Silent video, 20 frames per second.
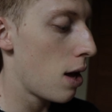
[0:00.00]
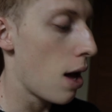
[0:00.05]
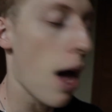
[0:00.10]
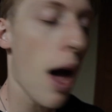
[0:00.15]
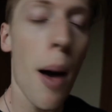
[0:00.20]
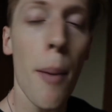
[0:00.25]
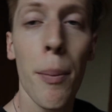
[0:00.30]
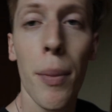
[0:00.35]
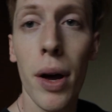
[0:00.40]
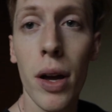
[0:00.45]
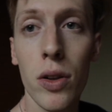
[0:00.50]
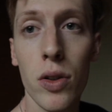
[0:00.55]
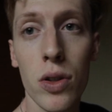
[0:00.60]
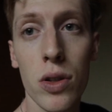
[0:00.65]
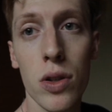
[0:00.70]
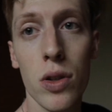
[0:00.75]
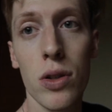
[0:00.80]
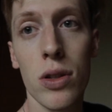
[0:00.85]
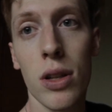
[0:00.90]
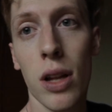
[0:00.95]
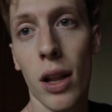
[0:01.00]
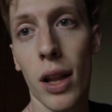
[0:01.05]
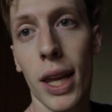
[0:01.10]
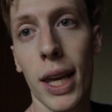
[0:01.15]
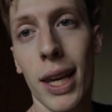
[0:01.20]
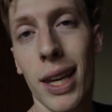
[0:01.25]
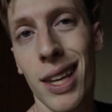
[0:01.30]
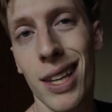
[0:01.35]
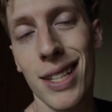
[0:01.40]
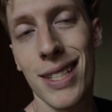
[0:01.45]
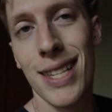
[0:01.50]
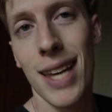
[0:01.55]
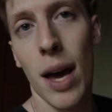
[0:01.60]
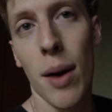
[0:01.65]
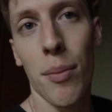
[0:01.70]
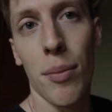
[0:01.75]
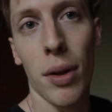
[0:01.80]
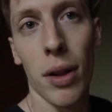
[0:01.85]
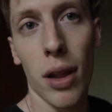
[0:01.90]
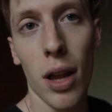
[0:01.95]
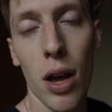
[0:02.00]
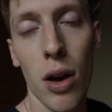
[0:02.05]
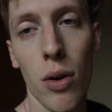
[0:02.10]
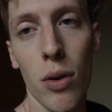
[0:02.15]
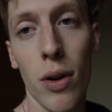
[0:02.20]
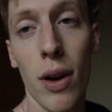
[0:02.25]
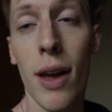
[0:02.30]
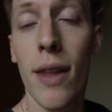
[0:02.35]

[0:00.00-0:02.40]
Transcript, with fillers: Um, but just use the link down below